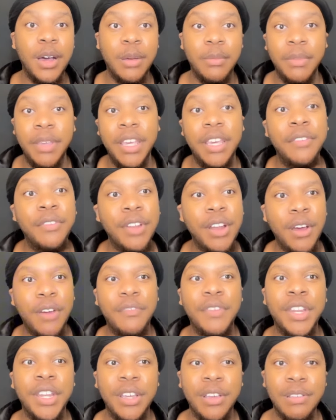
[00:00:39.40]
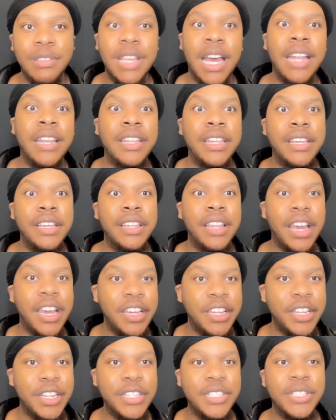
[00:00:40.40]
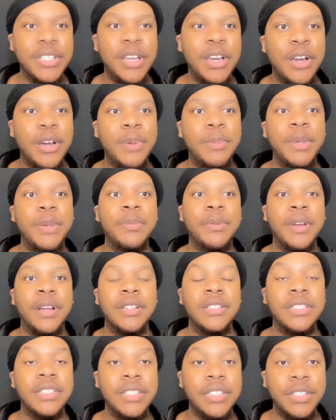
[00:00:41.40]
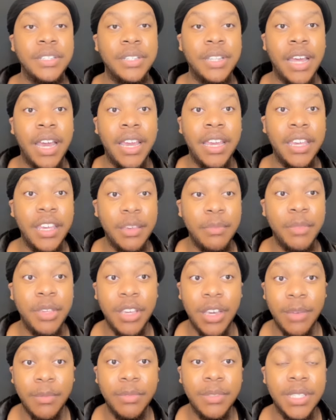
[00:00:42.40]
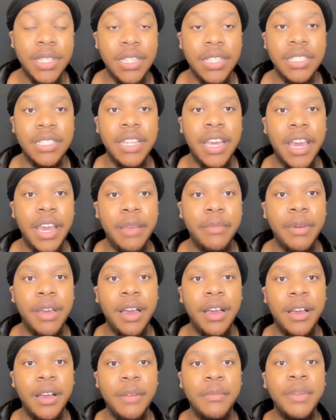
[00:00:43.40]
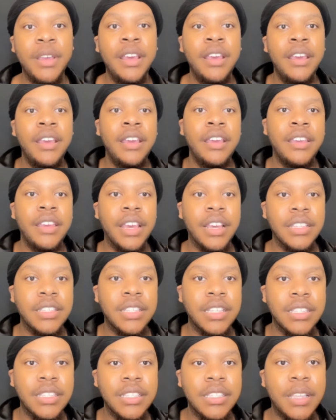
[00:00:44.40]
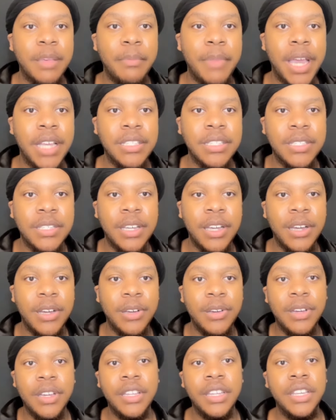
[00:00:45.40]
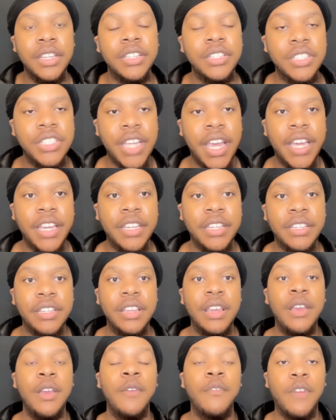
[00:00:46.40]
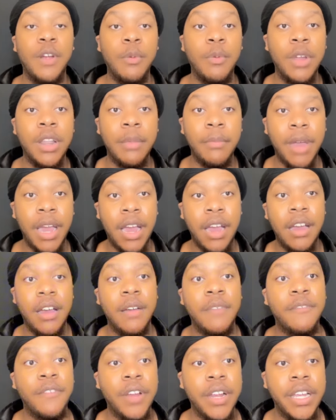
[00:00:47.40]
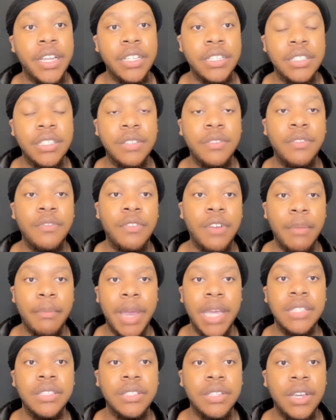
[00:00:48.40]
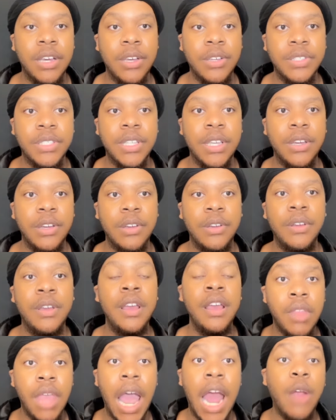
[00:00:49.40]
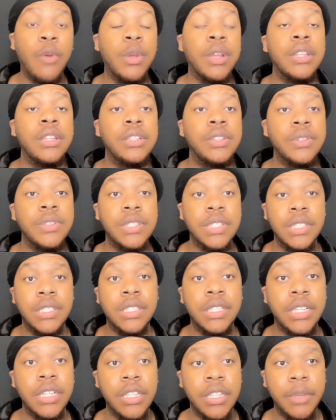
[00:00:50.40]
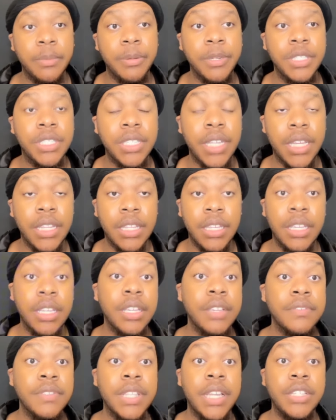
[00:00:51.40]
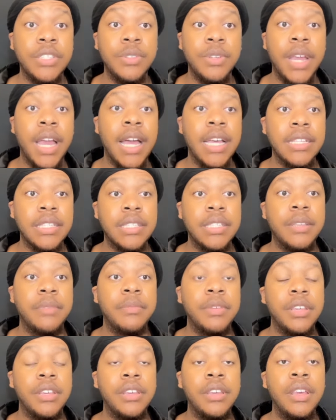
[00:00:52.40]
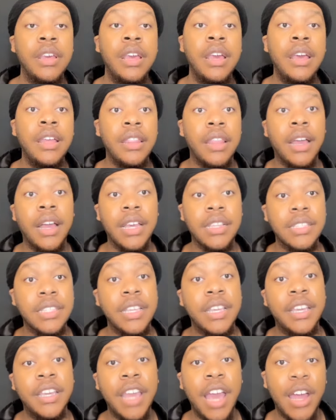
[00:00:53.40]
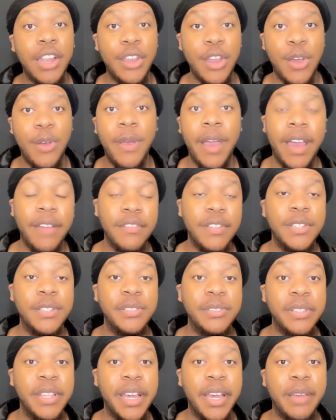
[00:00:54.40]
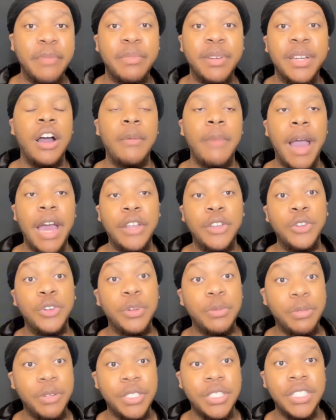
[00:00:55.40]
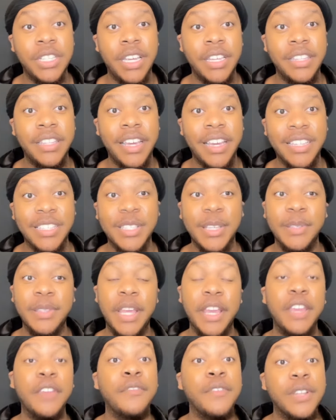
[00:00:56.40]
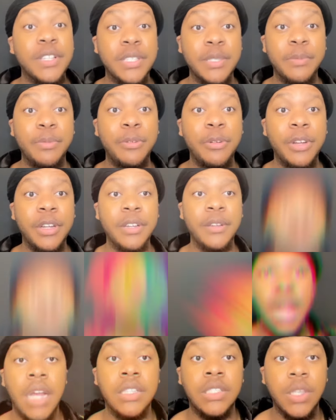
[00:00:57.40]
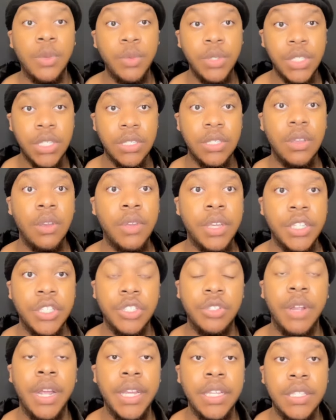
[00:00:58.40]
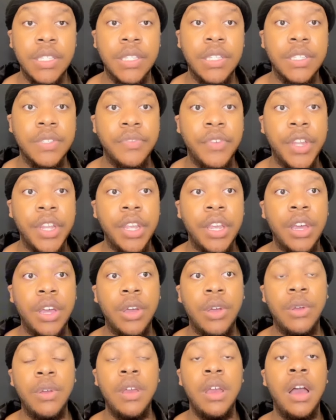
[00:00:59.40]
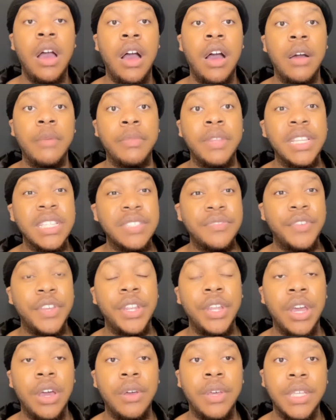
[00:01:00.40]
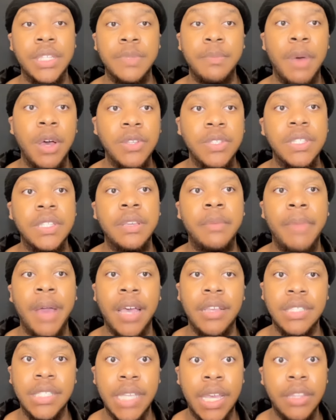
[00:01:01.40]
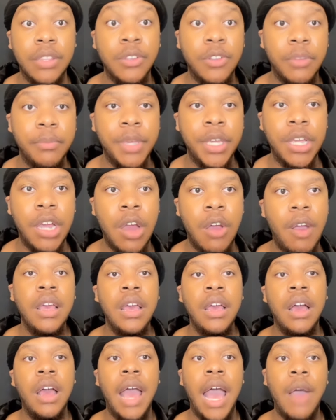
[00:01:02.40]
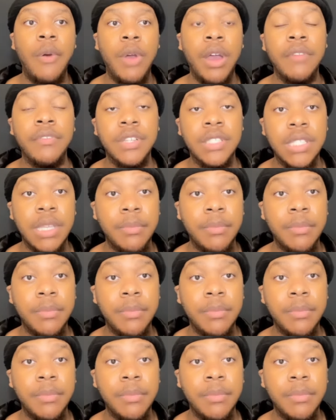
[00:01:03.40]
Even on videos I did like years ago, people are still like hitting me up to this day. But yes, this is a Mexico Adidas jacket from one of my friends from Mexico. So I really do sincerely appreciate the gifts that you guys send me. Like I said, y'all don't have to do that, but I do appreciate that. So thank you for the support. All right, so we're just gonna get straight into this video. This video is mostly about Santo Domingo. However, some